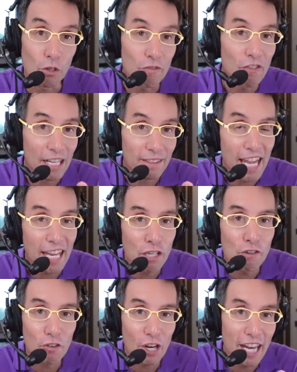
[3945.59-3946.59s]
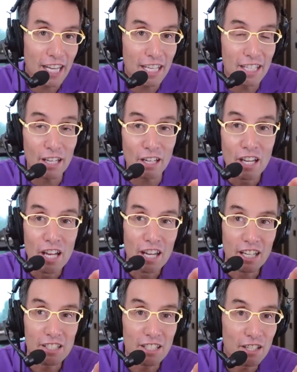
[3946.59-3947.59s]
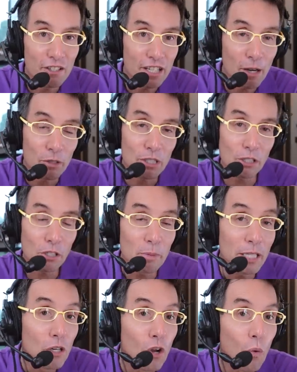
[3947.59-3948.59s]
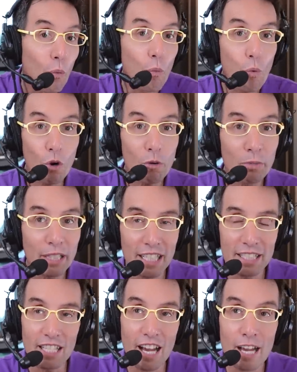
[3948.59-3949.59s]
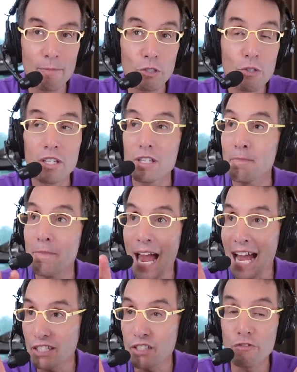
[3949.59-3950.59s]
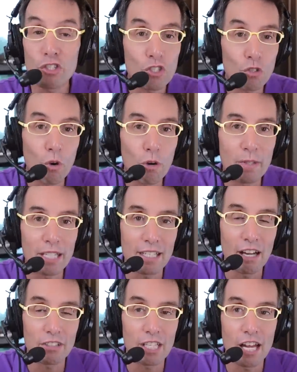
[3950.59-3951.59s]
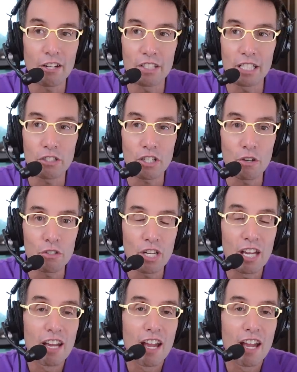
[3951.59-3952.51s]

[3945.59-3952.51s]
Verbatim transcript: In fact, thank you for hanging in there because the internet was a little bit warbly at times due to this massive storm that's outside on the East Coast